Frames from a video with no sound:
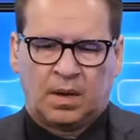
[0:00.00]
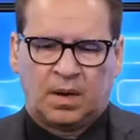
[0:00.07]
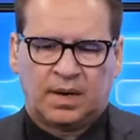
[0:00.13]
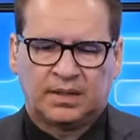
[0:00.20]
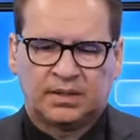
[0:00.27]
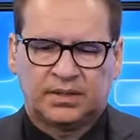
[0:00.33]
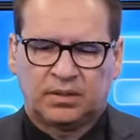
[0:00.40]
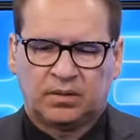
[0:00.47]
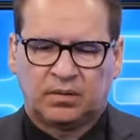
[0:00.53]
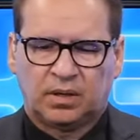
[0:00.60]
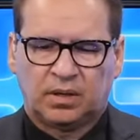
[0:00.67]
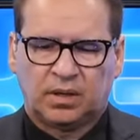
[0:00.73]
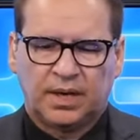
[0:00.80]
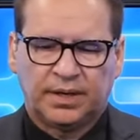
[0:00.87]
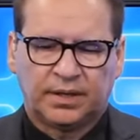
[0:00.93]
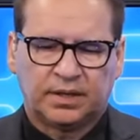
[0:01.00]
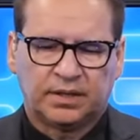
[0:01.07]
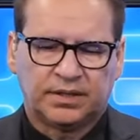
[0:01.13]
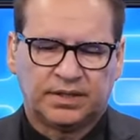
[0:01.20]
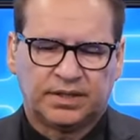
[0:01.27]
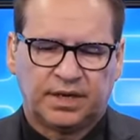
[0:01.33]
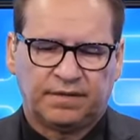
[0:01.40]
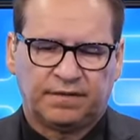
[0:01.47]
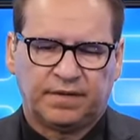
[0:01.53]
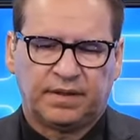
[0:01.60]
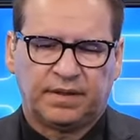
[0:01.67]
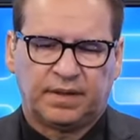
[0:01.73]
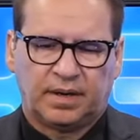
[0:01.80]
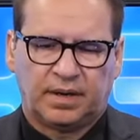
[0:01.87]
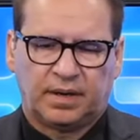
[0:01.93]
All right, so a lot of good stuff
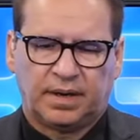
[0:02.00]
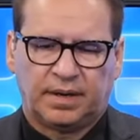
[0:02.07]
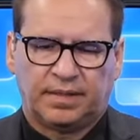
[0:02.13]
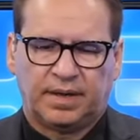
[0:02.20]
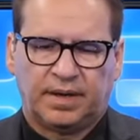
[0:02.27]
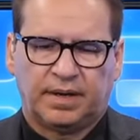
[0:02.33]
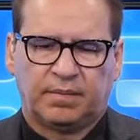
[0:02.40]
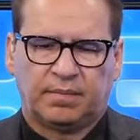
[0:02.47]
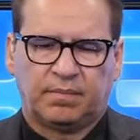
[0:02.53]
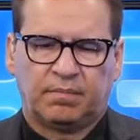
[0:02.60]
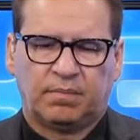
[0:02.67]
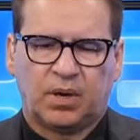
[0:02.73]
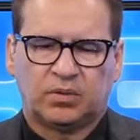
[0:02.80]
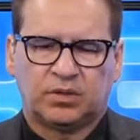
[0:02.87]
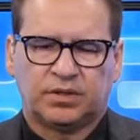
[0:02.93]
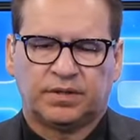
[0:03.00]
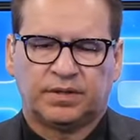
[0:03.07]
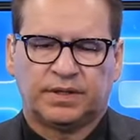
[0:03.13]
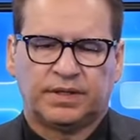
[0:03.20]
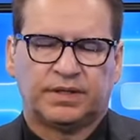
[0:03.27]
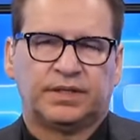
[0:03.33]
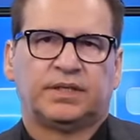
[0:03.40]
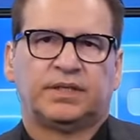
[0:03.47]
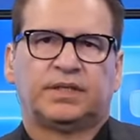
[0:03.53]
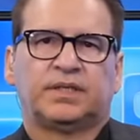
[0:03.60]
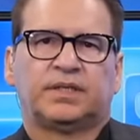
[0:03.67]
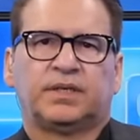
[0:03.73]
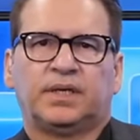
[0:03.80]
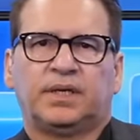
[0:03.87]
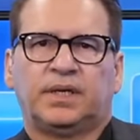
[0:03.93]
in there, and I think most of this
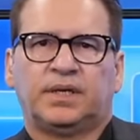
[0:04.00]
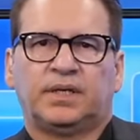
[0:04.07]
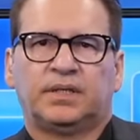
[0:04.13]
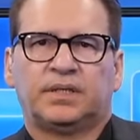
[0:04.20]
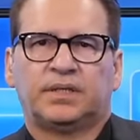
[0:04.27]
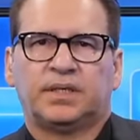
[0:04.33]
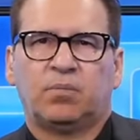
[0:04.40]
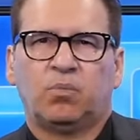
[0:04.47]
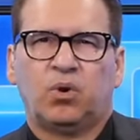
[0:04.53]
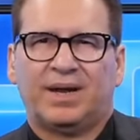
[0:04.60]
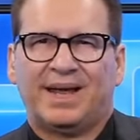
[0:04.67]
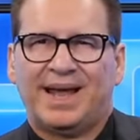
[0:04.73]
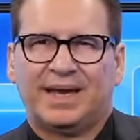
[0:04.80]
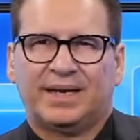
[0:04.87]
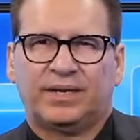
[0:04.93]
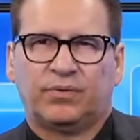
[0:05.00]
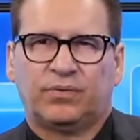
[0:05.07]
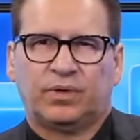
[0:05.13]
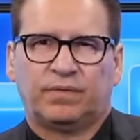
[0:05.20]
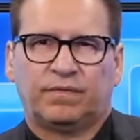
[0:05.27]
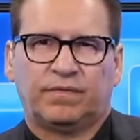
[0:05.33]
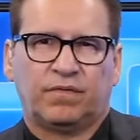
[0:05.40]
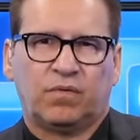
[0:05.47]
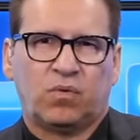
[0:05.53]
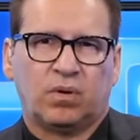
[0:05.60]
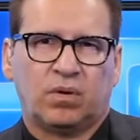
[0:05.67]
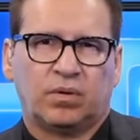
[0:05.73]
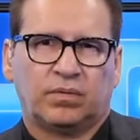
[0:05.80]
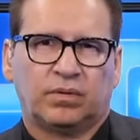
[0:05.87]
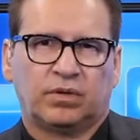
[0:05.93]
is somewhat accurate
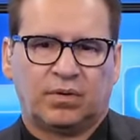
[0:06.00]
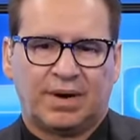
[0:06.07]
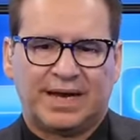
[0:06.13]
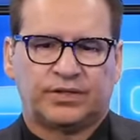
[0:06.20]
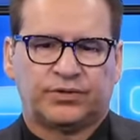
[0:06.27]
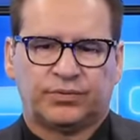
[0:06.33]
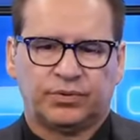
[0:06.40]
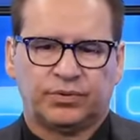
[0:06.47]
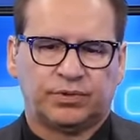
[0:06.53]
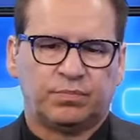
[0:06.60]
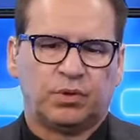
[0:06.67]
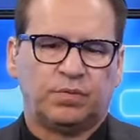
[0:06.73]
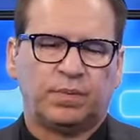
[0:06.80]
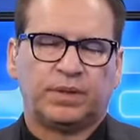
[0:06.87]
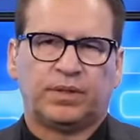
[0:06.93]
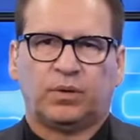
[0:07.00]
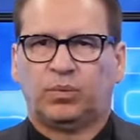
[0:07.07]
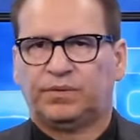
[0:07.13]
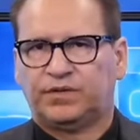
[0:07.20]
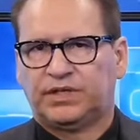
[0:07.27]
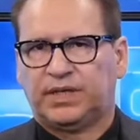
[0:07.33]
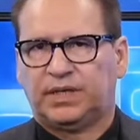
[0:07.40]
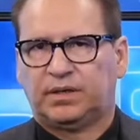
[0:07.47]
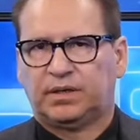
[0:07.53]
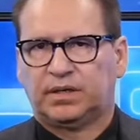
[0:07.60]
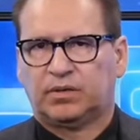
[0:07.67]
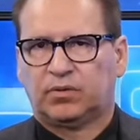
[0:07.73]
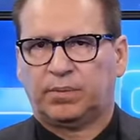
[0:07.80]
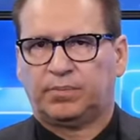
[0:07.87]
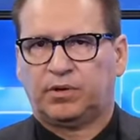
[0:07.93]
for the grassroots movement that we've seen
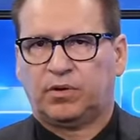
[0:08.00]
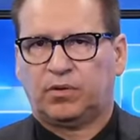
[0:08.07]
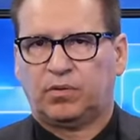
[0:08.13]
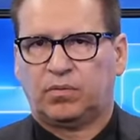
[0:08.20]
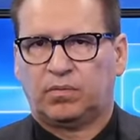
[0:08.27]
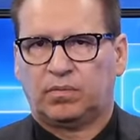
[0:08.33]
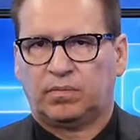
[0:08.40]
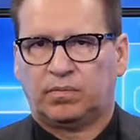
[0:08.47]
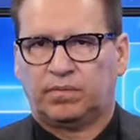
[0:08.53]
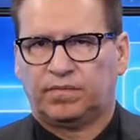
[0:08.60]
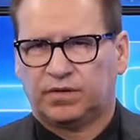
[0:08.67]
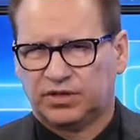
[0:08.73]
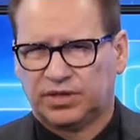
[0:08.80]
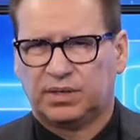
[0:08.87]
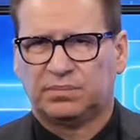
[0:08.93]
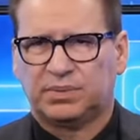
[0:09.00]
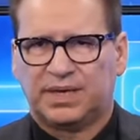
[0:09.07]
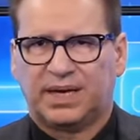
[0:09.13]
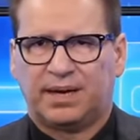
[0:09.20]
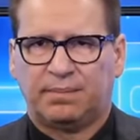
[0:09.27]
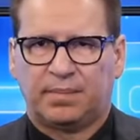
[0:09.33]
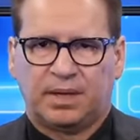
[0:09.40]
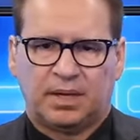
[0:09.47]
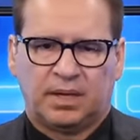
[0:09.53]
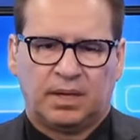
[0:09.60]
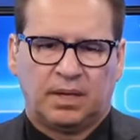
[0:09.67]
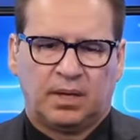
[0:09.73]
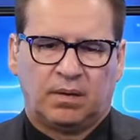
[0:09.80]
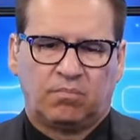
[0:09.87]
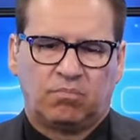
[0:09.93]
in crypto for some time.
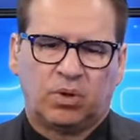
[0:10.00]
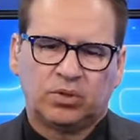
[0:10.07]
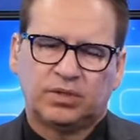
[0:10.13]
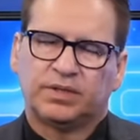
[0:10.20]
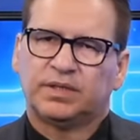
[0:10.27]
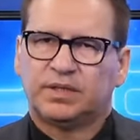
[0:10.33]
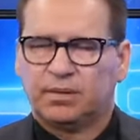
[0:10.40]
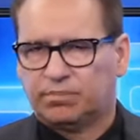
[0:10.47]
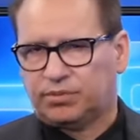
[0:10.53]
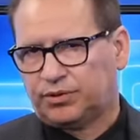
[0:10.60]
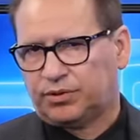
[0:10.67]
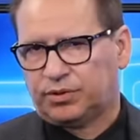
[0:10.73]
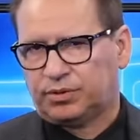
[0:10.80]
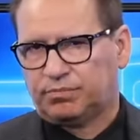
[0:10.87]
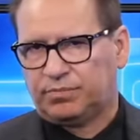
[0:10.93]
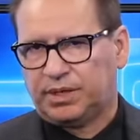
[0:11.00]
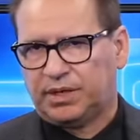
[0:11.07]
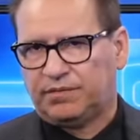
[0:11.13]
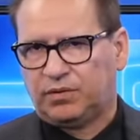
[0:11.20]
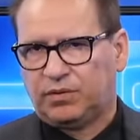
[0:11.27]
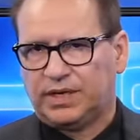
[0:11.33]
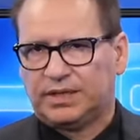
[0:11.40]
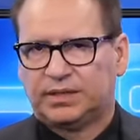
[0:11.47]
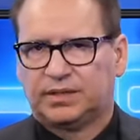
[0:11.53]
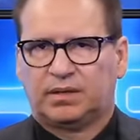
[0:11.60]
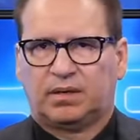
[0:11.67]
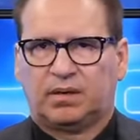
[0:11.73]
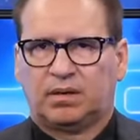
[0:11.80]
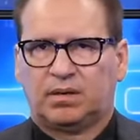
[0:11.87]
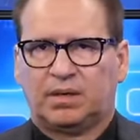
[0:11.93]
Most of this, I'm sure many of you guys
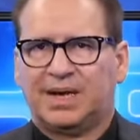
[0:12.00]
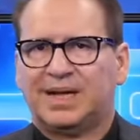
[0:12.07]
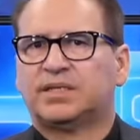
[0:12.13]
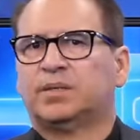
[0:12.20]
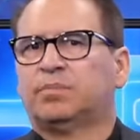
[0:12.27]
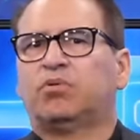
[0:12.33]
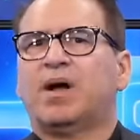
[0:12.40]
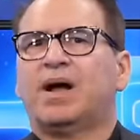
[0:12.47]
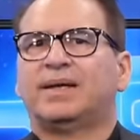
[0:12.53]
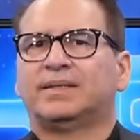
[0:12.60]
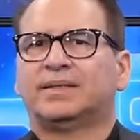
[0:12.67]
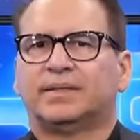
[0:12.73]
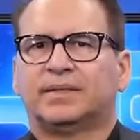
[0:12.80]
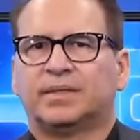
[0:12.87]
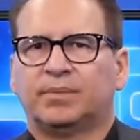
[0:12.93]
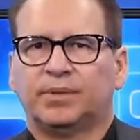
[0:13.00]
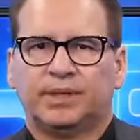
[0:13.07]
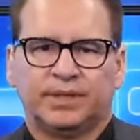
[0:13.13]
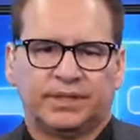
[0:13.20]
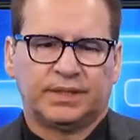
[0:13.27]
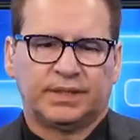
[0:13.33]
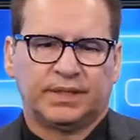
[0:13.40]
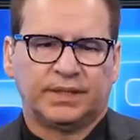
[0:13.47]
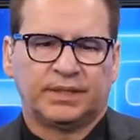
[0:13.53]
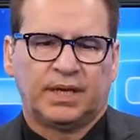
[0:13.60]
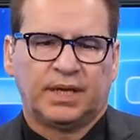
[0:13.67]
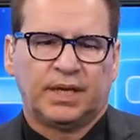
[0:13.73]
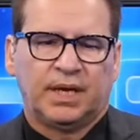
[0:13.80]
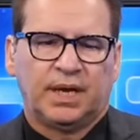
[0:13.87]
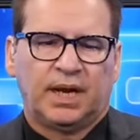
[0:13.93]
are not surprised at some of things.
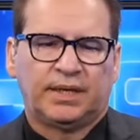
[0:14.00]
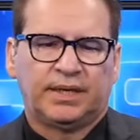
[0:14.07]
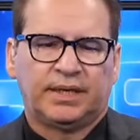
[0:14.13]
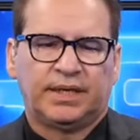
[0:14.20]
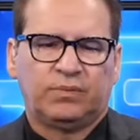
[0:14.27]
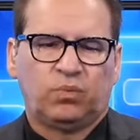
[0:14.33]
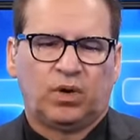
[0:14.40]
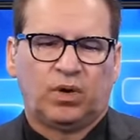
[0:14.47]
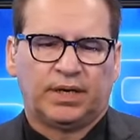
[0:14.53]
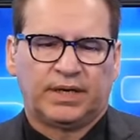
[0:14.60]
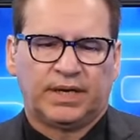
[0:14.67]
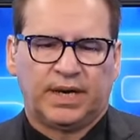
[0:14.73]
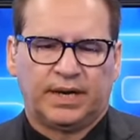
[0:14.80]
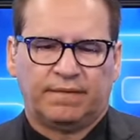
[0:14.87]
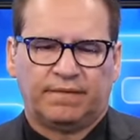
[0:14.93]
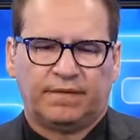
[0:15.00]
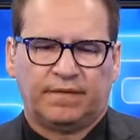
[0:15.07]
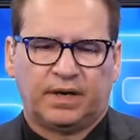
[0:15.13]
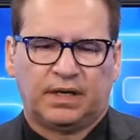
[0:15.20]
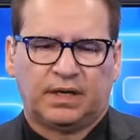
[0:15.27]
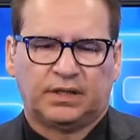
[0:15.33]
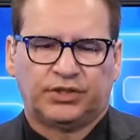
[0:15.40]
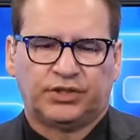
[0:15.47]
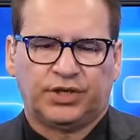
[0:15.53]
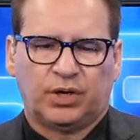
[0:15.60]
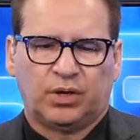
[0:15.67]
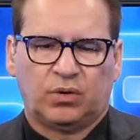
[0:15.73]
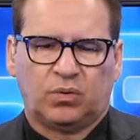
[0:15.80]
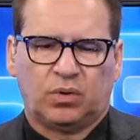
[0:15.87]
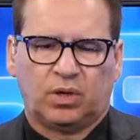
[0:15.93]
I did want to kind of
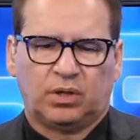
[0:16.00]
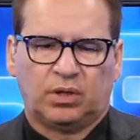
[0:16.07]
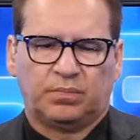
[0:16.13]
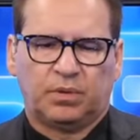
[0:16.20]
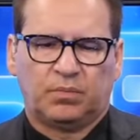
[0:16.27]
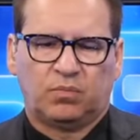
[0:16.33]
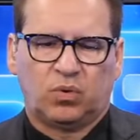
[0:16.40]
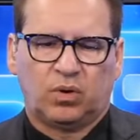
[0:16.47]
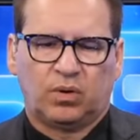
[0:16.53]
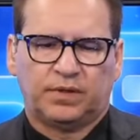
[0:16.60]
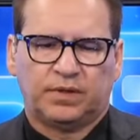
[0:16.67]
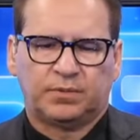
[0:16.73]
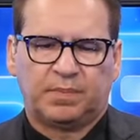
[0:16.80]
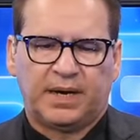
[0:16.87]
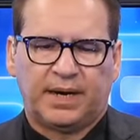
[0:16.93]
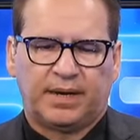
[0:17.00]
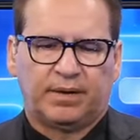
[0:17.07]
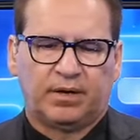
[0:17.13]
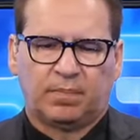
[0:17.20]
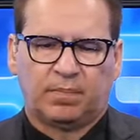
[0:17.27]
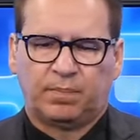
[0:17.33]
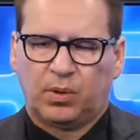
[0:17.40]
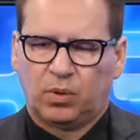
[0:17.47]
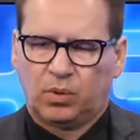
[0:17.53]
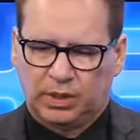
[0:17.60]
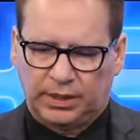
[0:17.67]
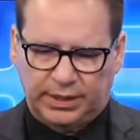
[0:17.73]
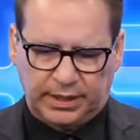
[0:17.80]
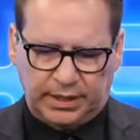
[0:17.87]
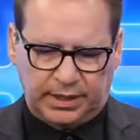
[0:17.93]
show a little bit more on this Pioneer
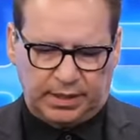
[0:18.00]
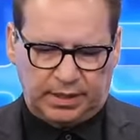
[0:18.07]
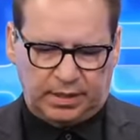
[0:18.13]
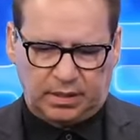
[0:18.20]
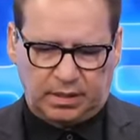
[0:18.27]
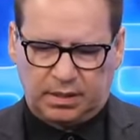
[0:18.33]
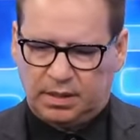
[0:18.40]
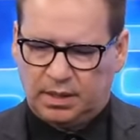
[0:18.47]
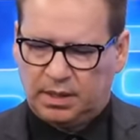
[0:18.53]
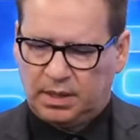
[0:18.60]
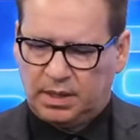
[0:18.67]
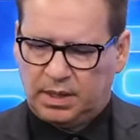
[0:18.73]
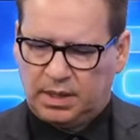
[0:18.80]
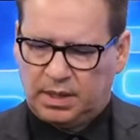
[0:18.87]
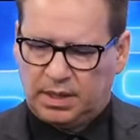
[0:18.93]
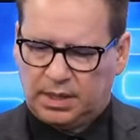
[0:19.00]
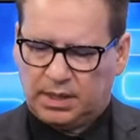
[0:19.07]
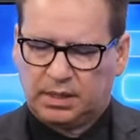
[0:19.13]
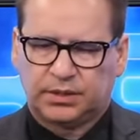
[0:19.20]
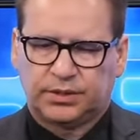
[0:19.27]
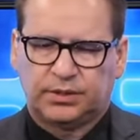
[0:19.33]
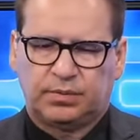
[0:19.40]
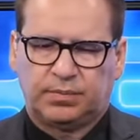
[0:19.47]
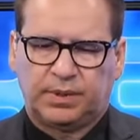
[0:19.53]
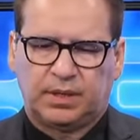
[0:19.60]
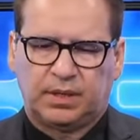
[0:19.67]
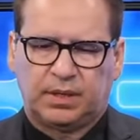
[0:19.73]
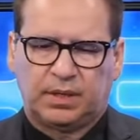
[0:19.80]
polling here, and I'll zoom in